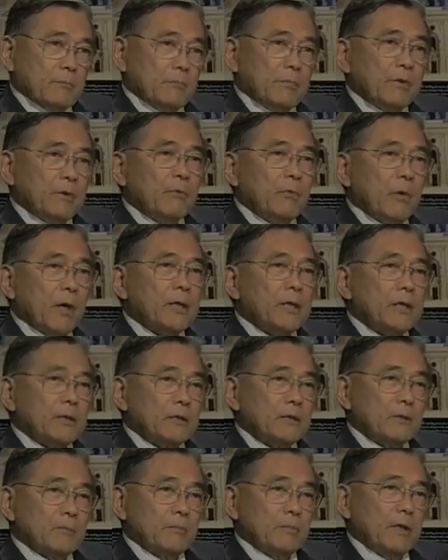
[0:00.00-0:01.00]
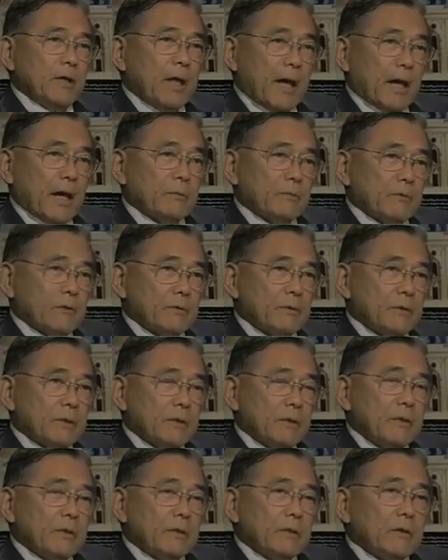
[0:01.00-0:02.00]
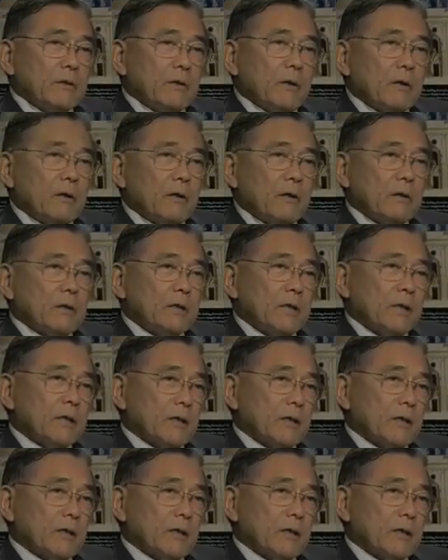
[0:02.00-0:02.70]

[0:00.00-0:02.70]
be ready to be hammered on